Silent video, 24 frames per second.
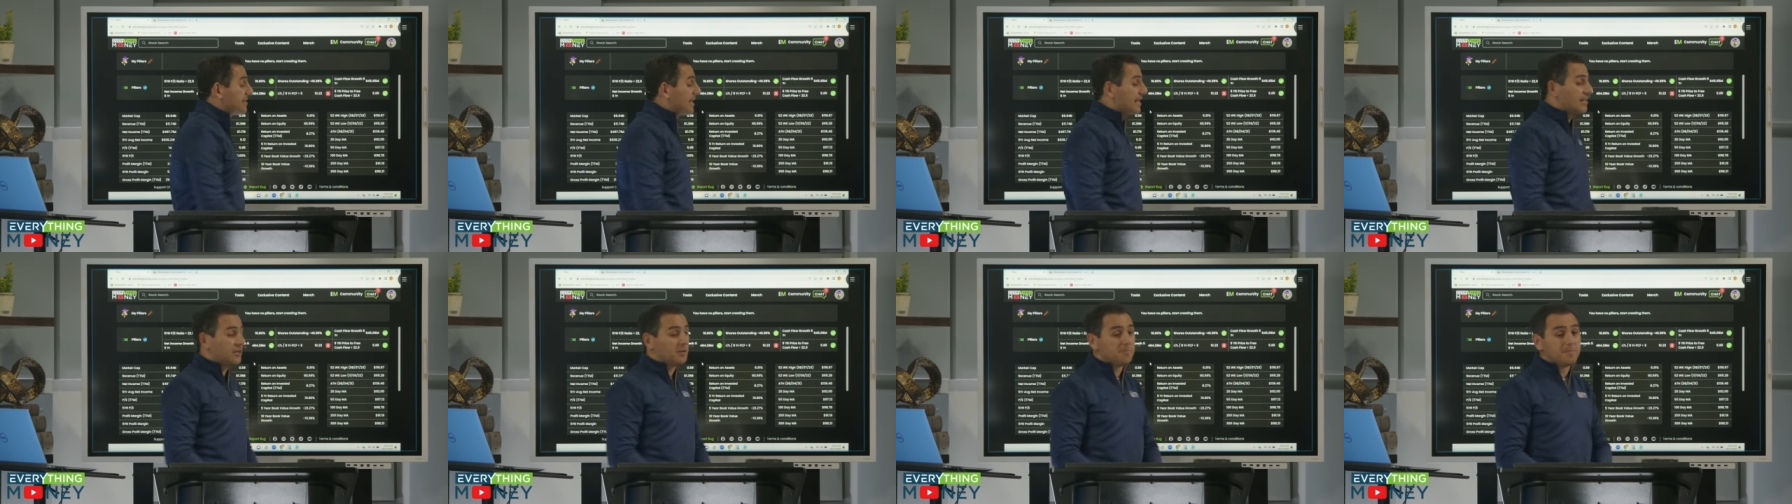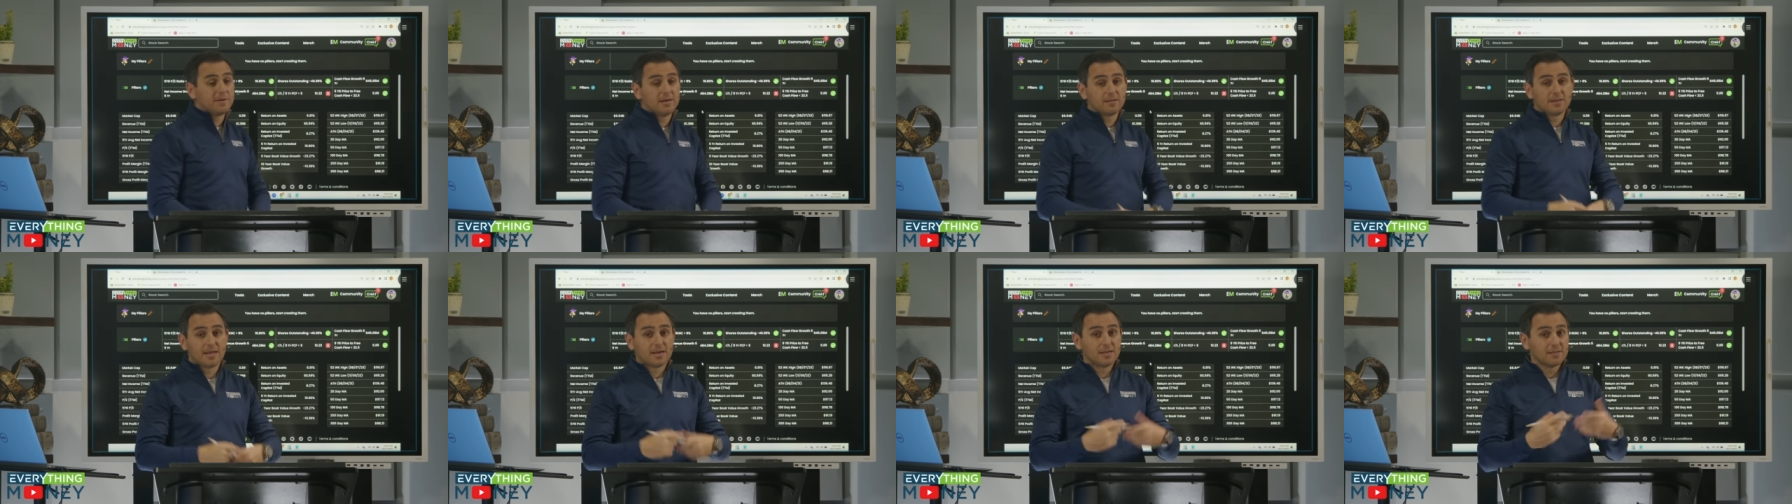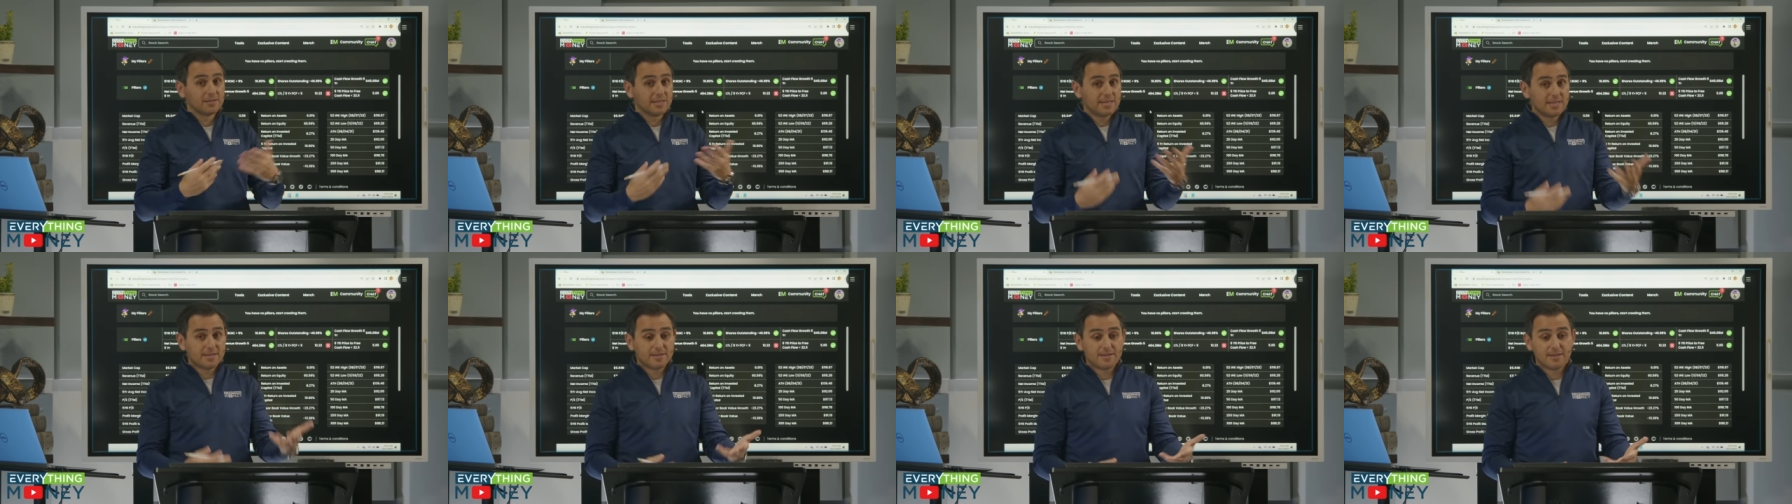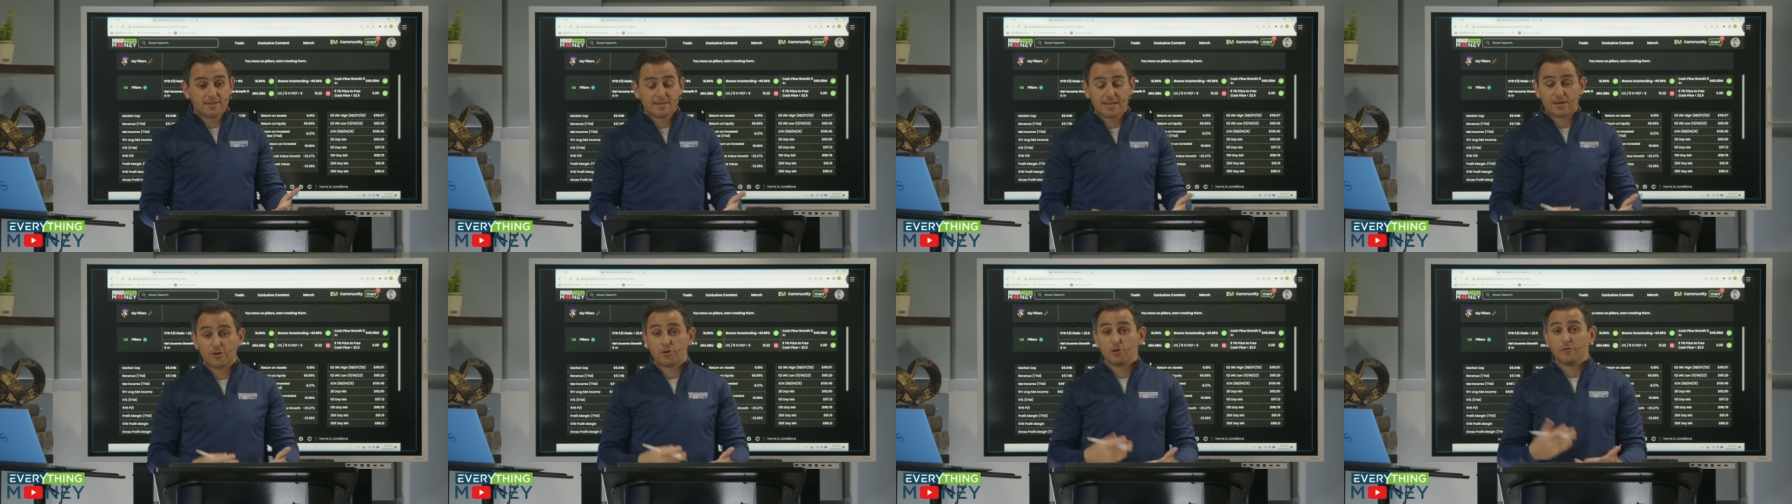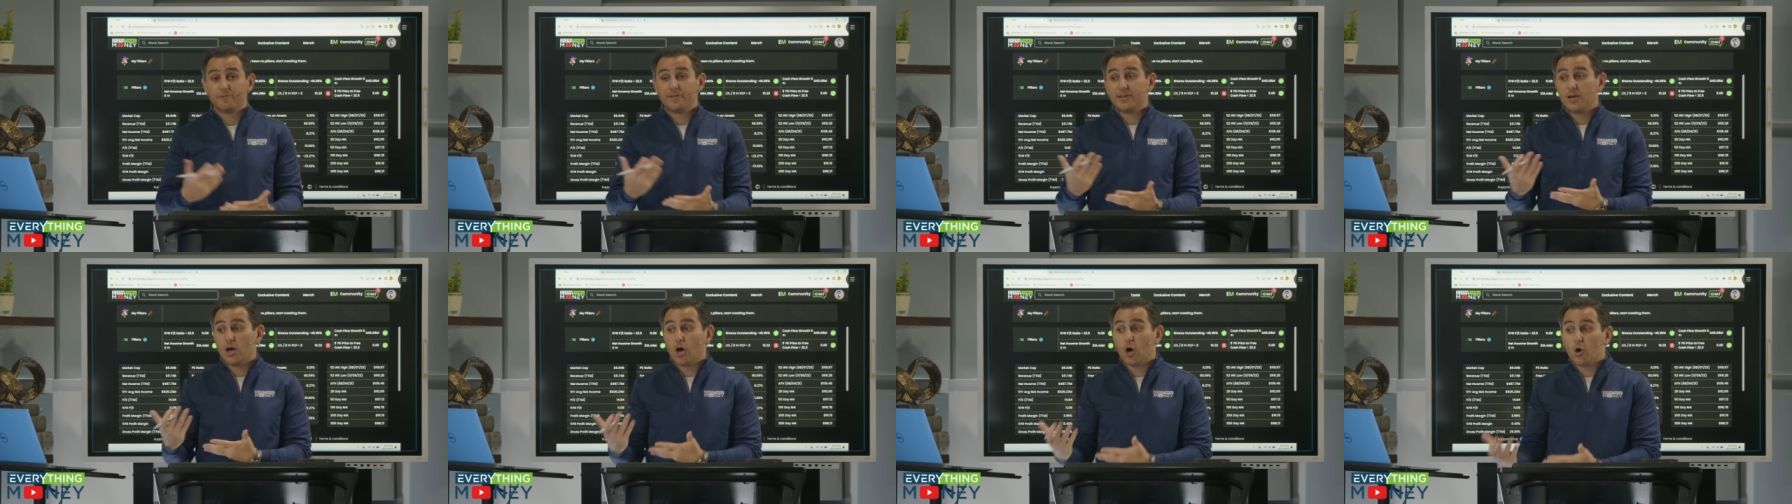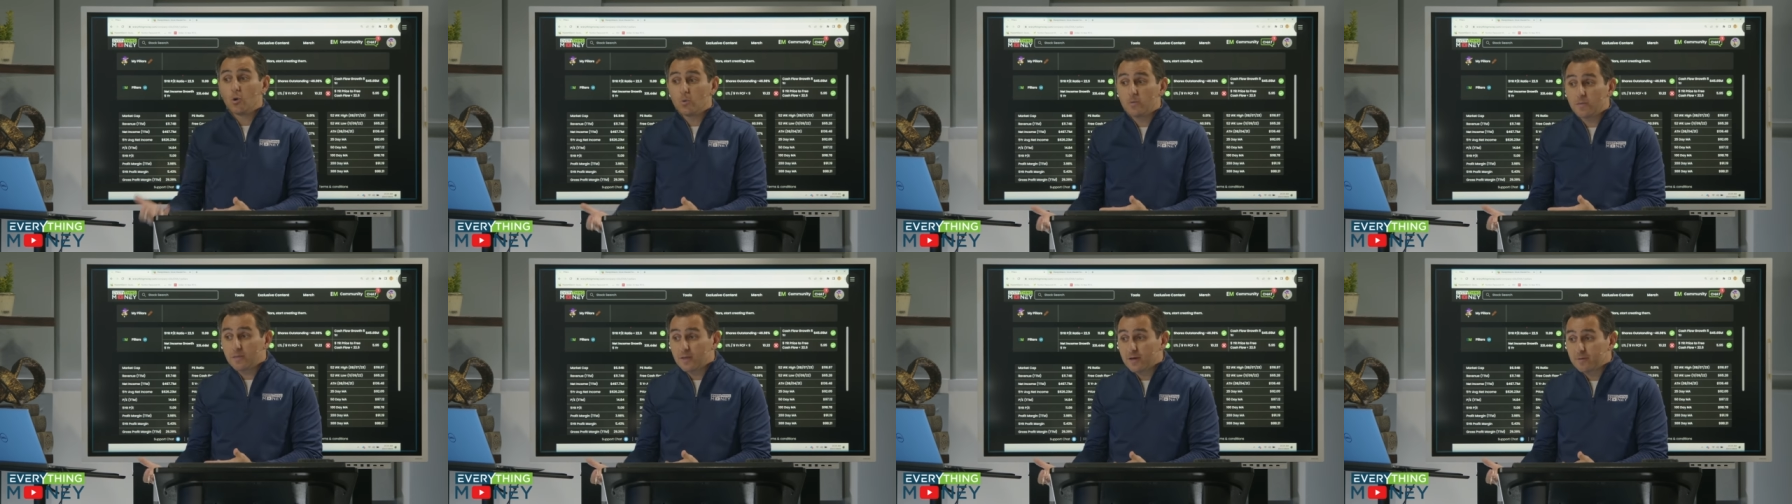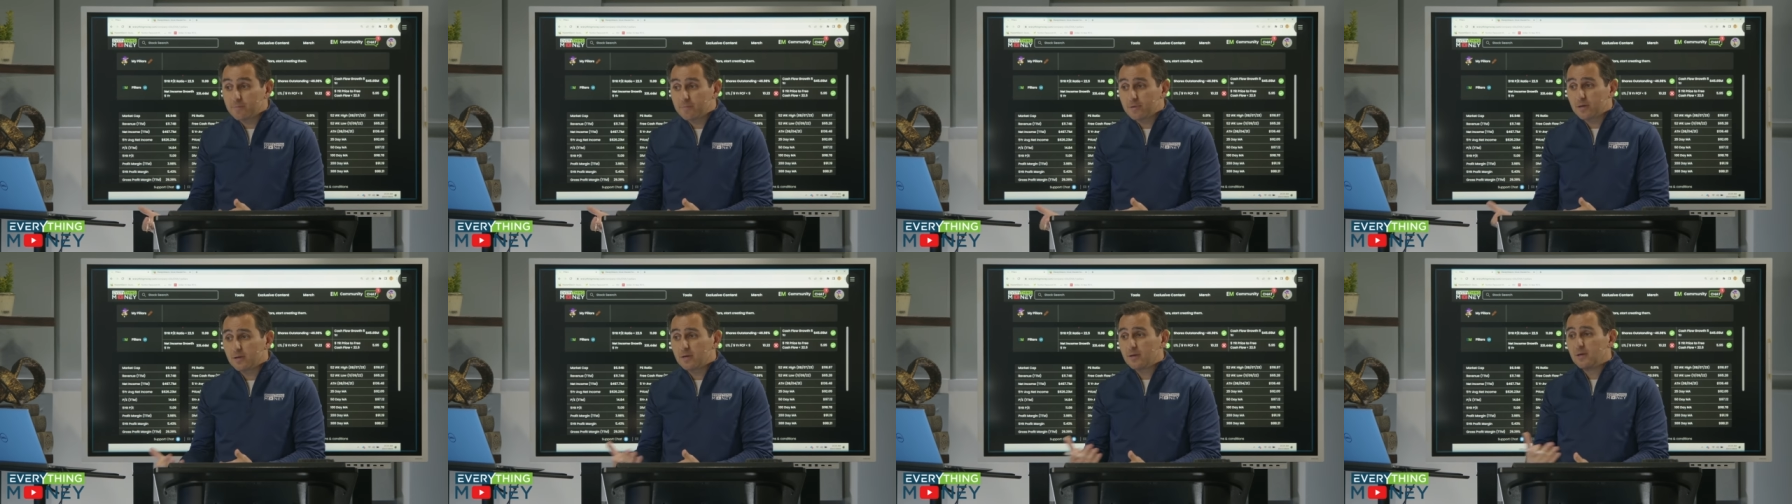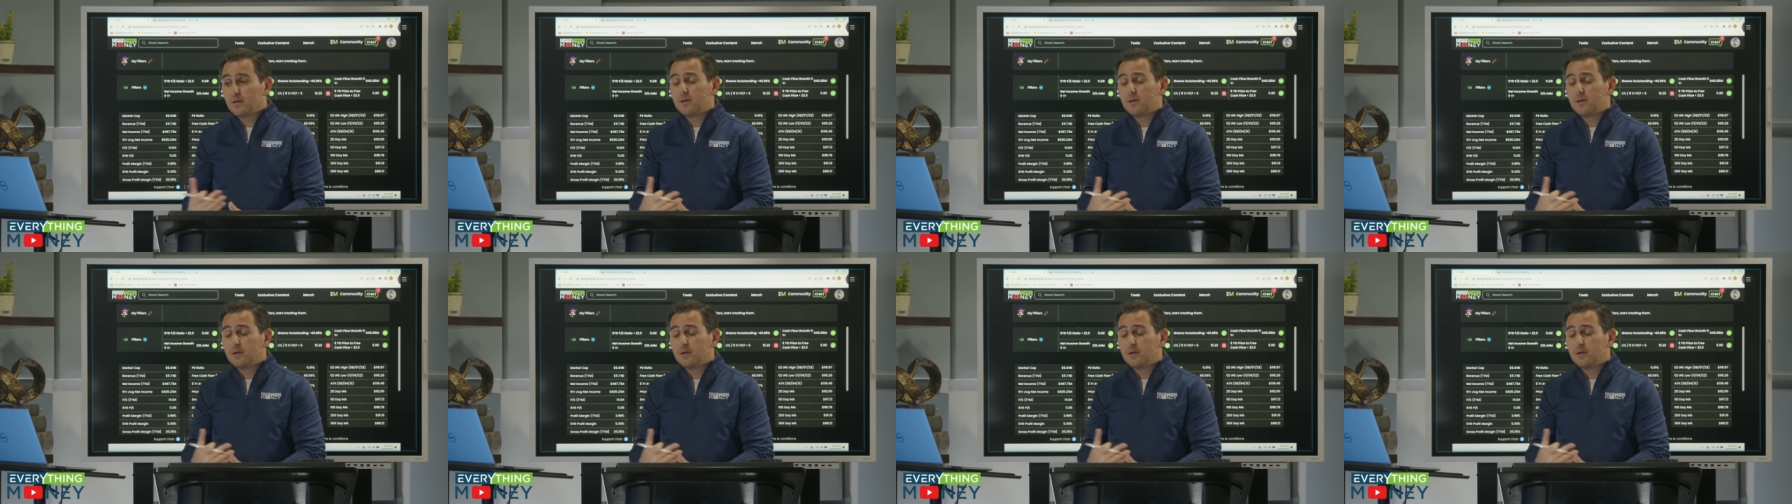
That could be a lot of leases. I don't know if they own them.